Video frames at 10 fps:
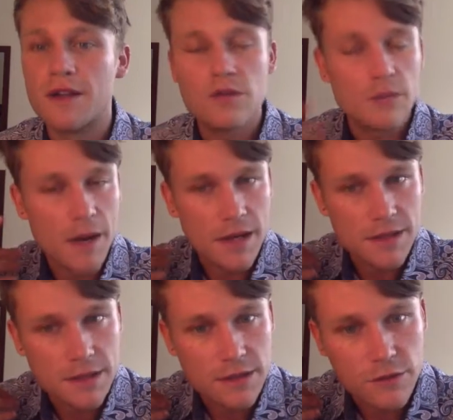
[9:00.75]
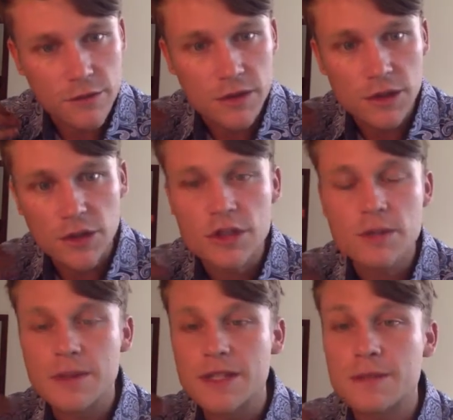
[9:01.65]
You have a learned
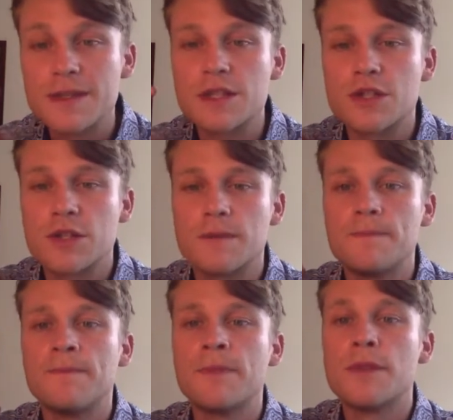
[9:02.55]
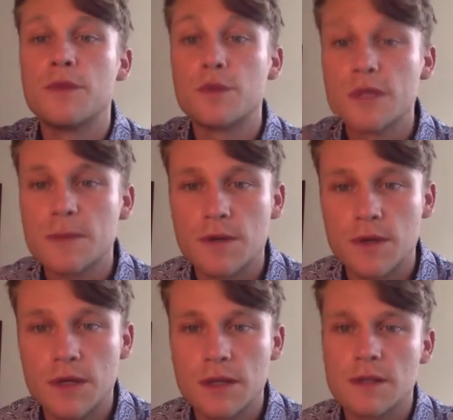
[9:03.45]
predisposition through
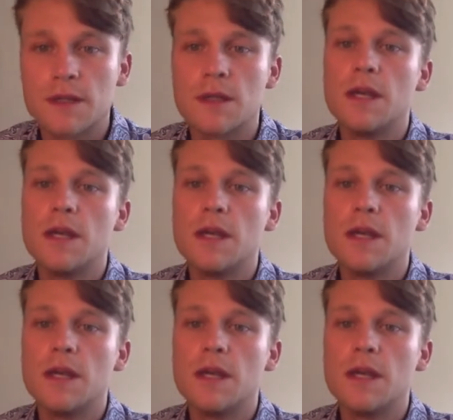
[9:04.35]
experience